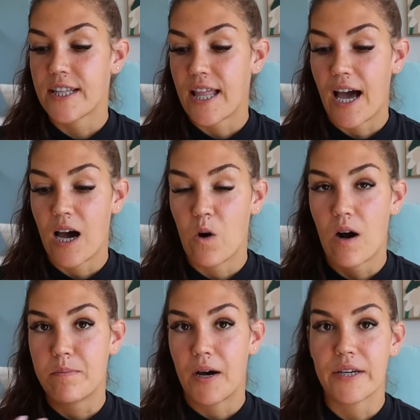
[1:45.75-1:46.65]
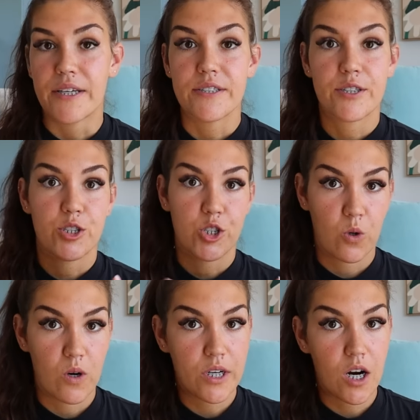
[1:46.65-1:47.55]
allow our body's
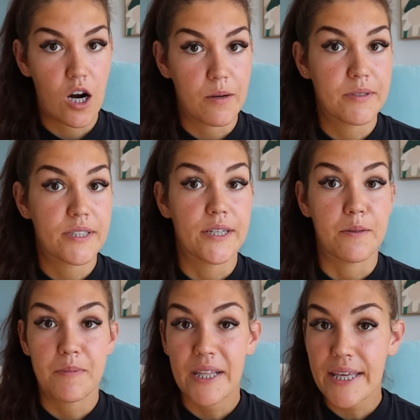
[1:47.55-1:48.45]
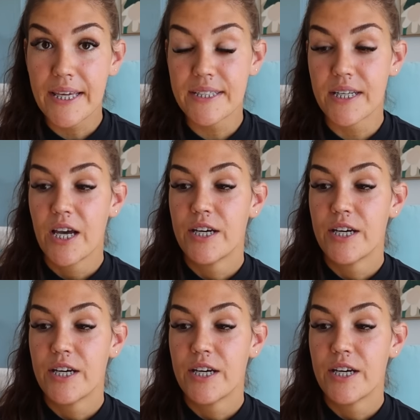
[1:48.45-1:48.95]
stored carbs to deplete,